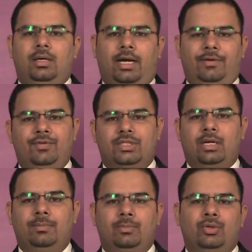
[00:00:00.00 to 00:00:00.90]
I am
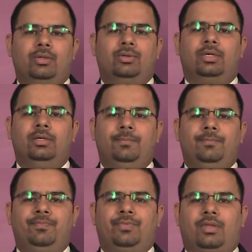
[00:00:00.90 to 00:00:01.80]
Vishal Prabhukhanolkar.
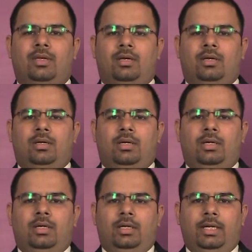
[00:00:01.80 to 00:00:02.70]

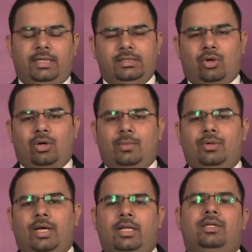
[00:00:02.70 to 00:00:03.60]
Let us talk
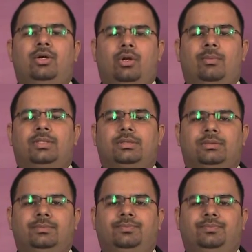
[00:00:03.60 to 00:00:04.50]
about health
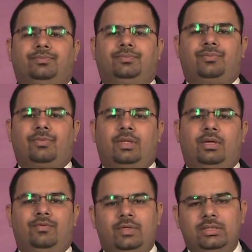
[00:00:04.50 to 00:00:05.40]
economics.
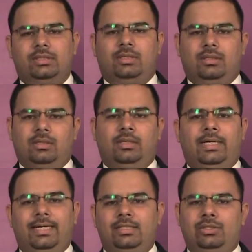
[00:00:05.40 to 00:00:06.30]
First,
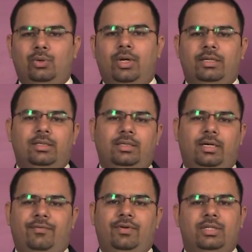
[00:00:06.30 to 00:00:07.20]
let us look at the
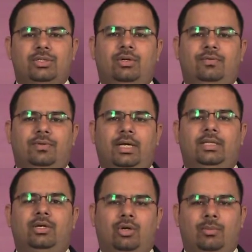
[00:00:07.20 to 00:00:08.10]
definition of
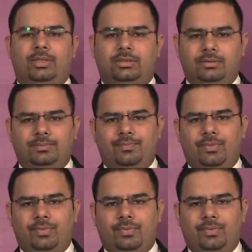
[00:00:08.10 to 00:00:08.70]
health economics.